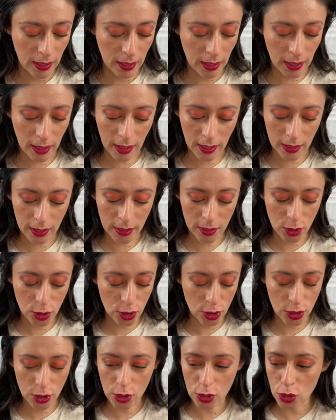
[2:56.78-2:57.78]
and it's
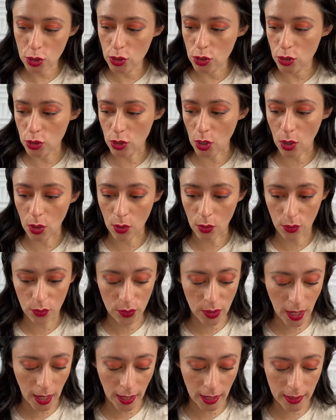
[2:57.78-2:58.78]
just so
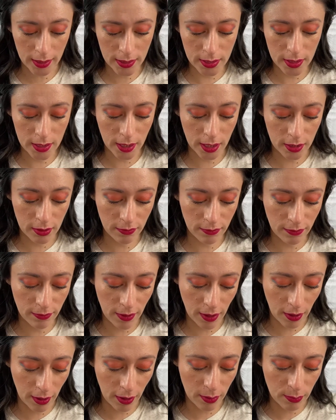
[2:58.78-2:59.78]
nice. It's
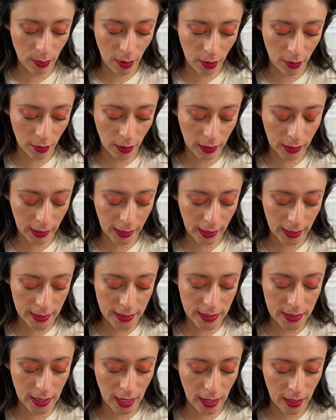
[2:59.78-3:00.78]
very buttery, like I
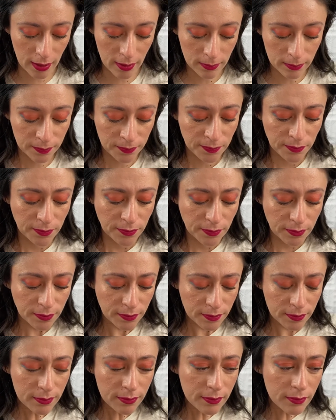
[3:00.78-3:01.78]
said.
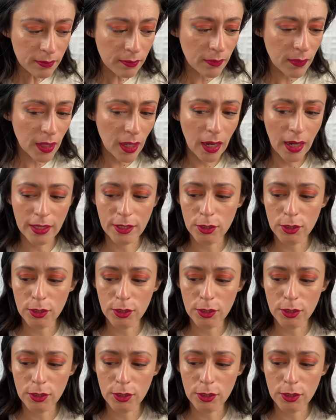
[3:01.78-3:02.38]
I